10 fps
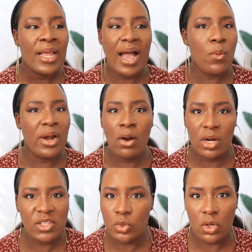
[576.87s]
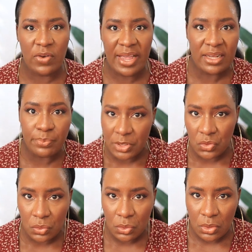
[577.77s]
And we're crossing with overhead
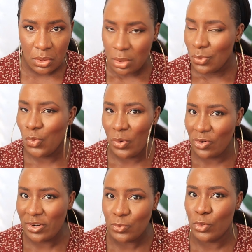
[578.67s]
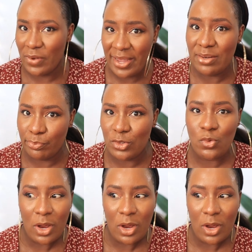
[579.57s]
bridge, we were not crossing the overhead bridge.